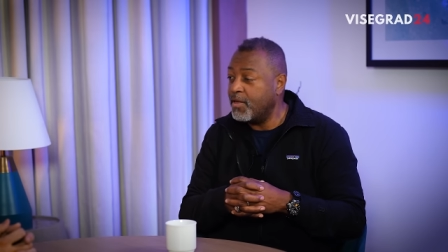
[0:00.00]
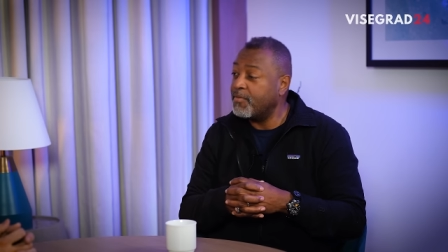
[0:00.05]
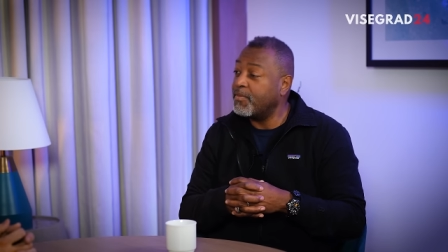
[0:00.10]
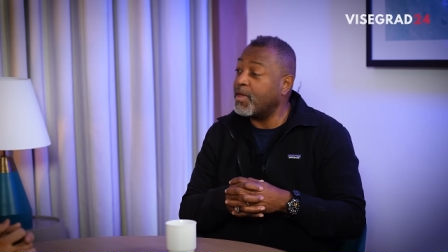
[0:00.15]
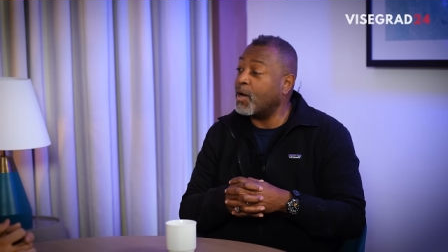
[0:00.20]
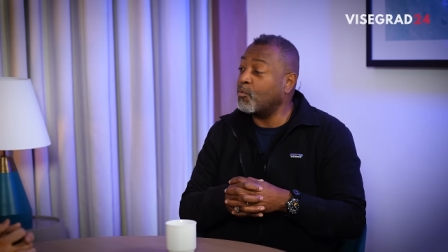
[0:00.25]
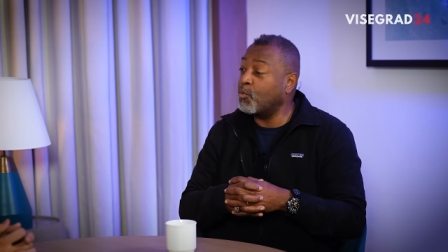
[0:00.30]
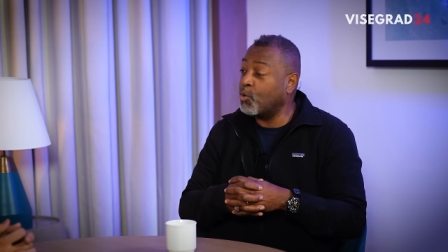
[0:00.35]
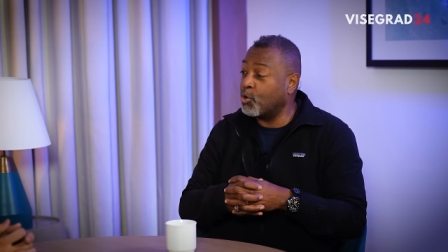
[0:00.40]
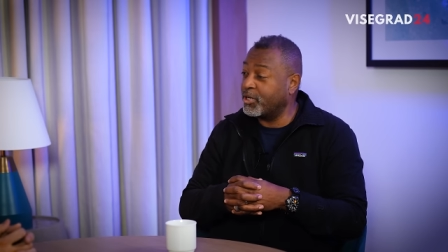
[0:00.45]

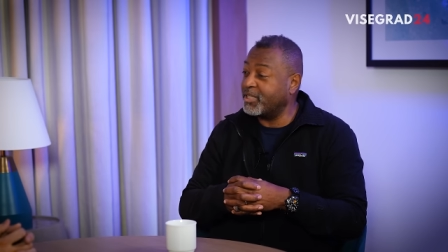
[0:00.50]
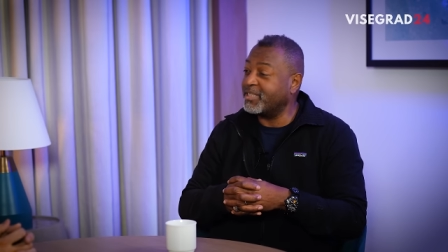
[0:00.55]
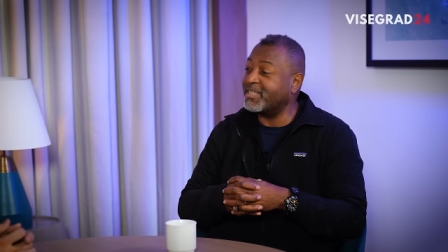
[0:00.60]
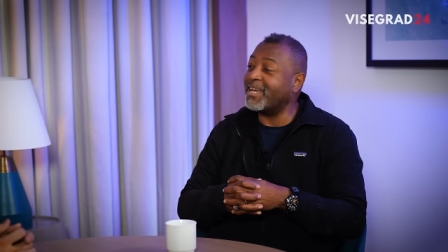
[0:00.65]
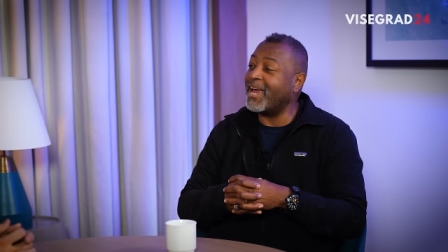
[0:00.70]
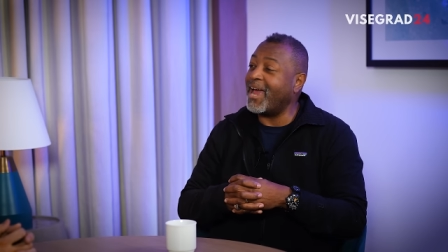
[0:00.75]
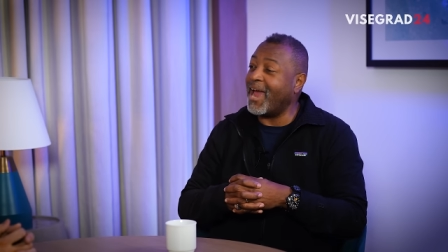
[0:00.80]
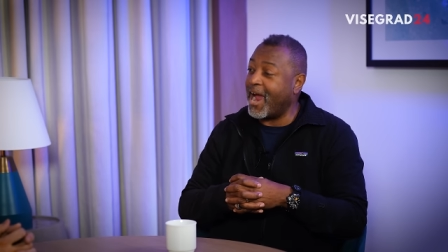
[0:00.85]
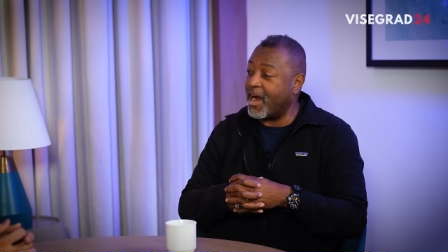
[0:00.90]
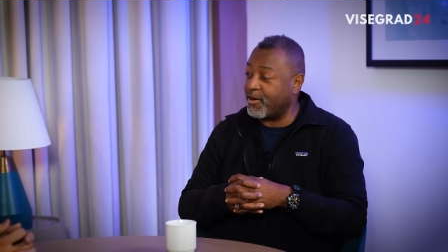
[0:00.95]
That word
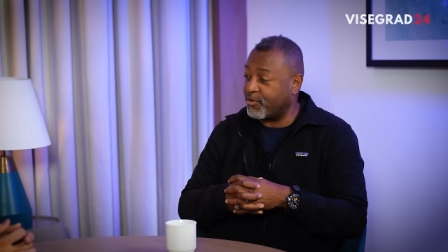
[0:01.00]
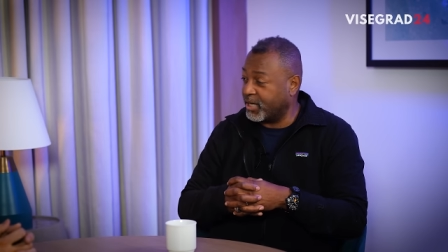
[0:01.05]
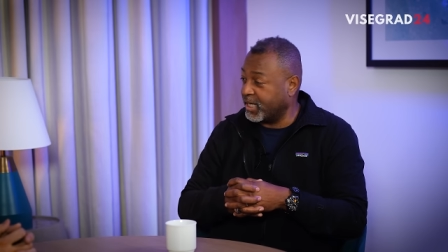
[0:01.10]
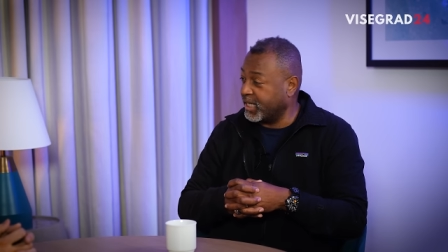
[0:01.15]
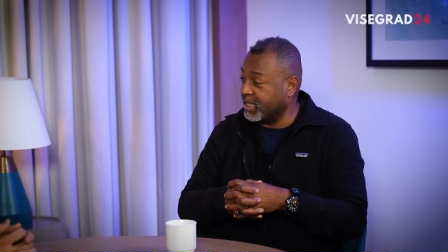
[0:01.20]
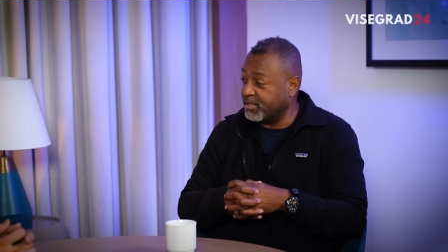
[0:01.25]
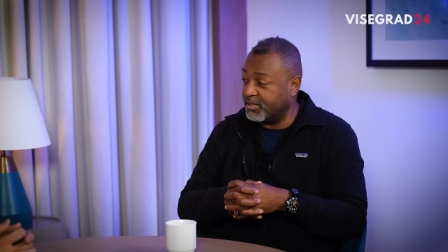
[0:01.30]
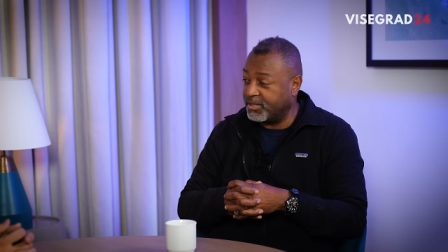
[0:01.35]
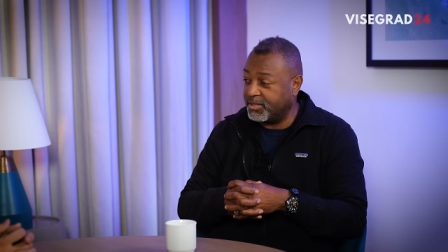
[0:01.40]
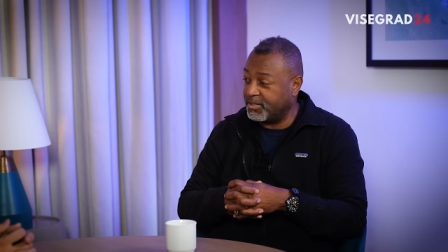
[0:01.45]
is
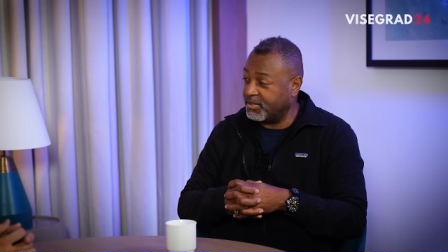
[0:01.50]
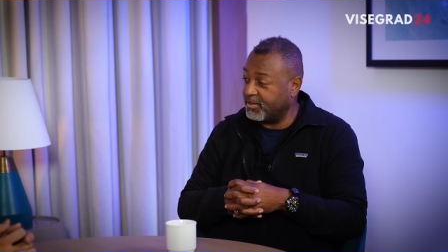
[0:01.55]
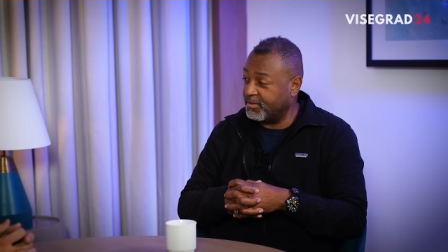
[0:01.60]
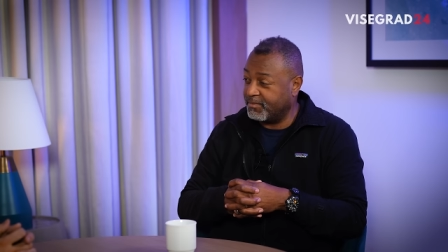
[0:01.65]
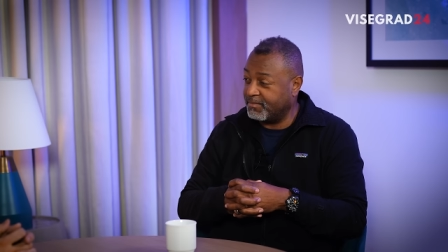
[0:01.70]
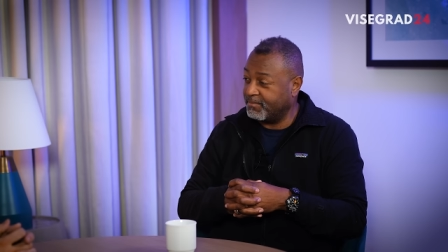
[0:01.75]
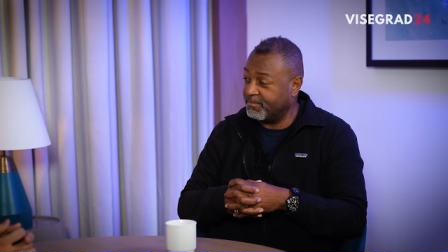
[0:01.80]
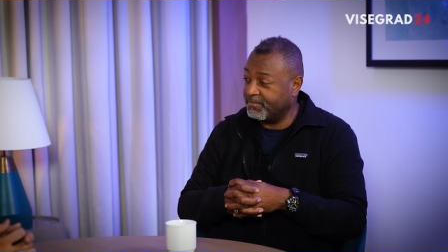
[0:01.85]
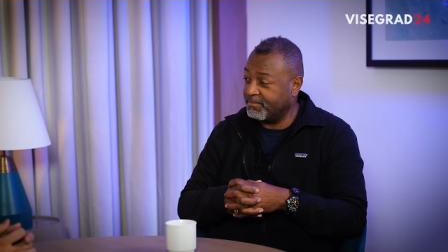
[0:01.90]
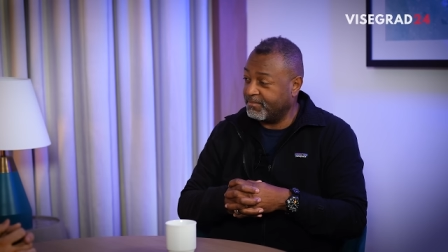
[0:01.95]
arrogance.
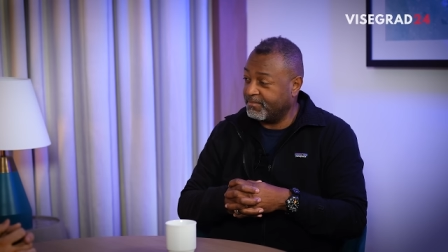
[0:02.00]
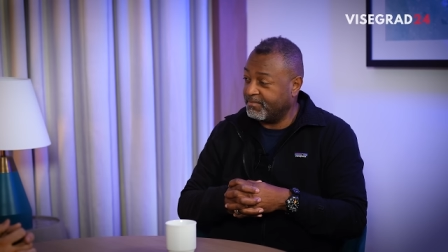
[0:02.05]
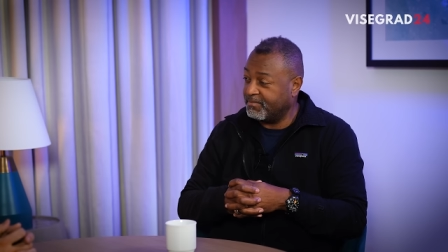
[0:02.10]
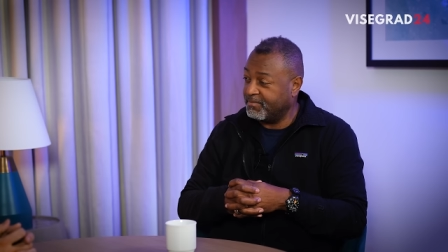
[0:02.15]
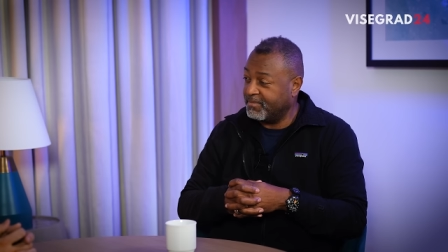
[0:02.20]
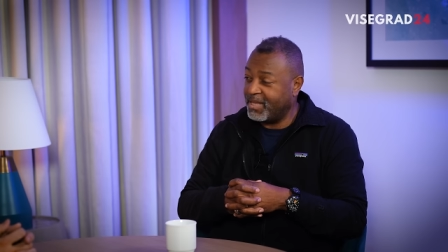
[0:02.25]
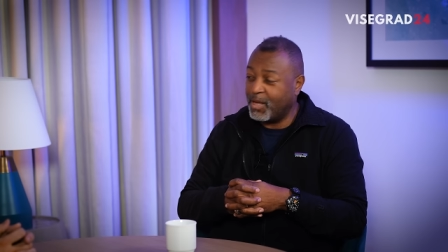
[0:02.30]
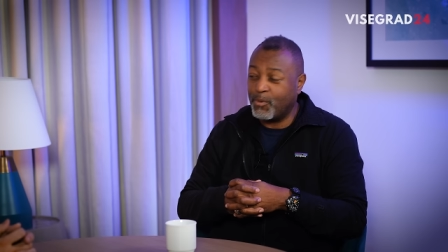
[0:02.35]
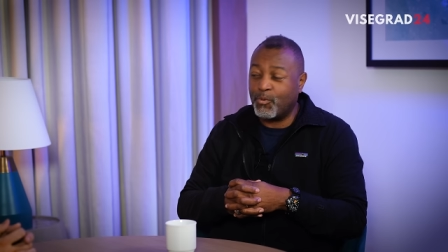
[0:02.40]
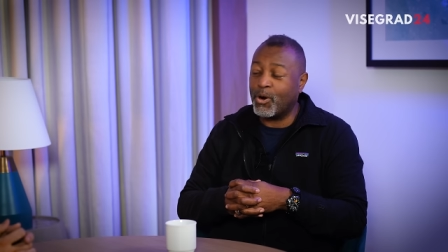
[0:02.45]

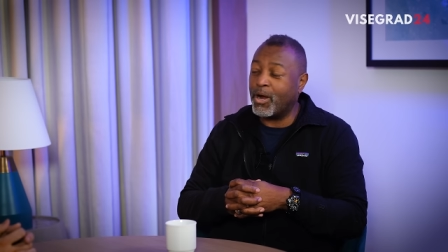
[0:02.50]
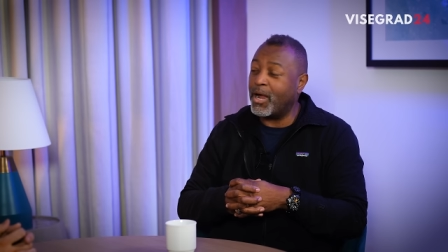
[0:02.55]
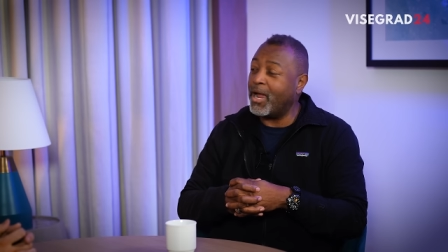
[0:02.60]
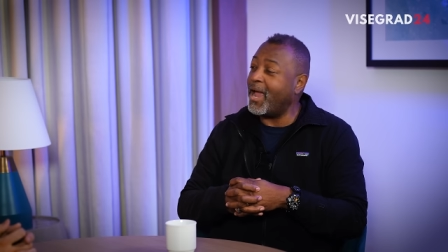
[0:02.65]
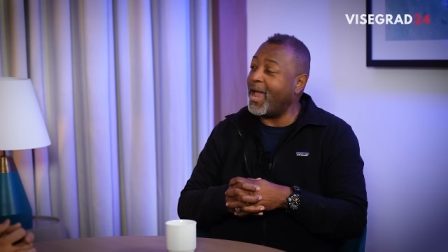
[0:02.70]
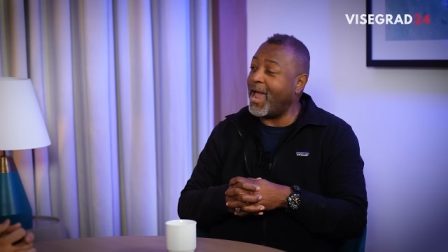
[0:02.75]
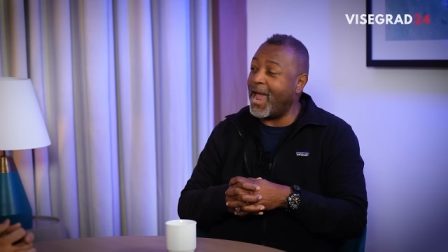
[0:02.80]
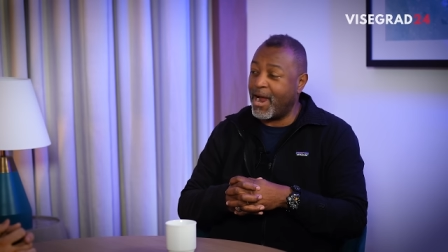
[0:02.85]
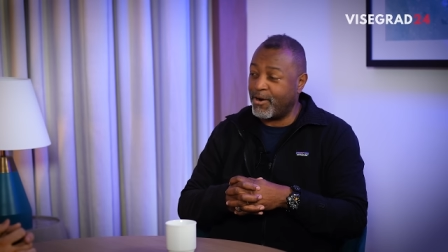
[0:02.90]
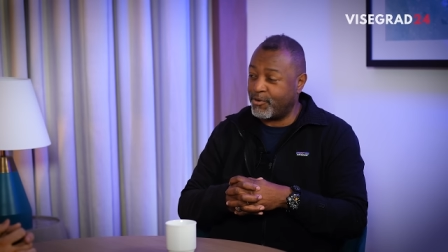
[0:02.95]
They were
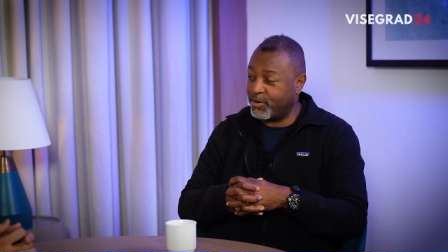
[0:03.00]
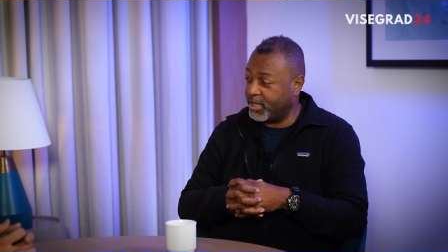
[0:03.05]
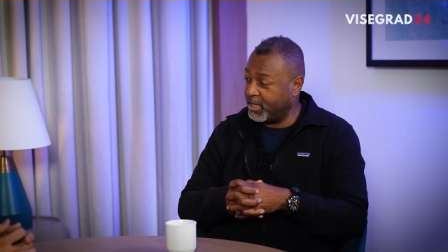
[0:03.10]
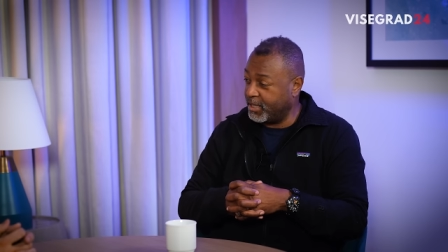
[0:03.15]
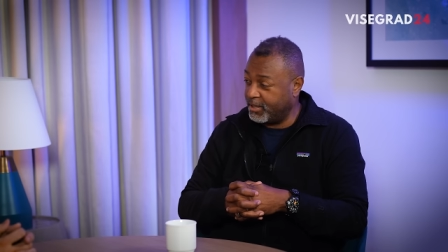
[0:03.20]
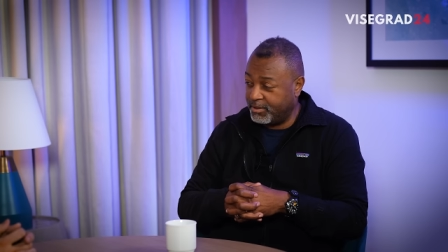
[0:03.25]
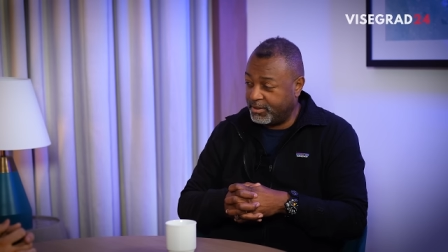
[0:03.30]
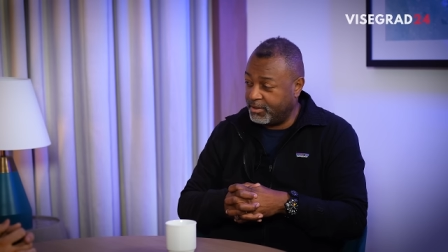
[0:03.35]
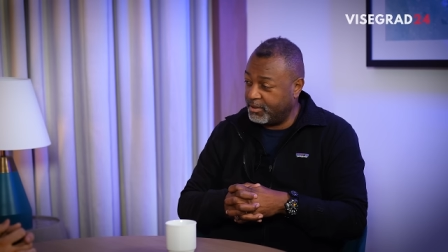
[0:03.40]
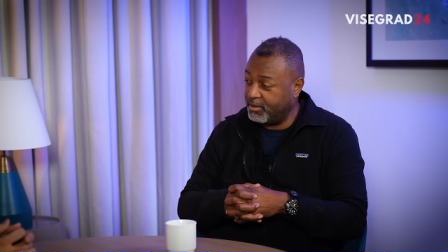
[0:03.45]

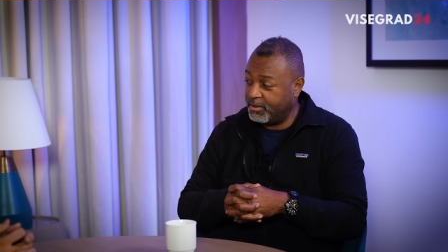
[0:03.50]
arrogant.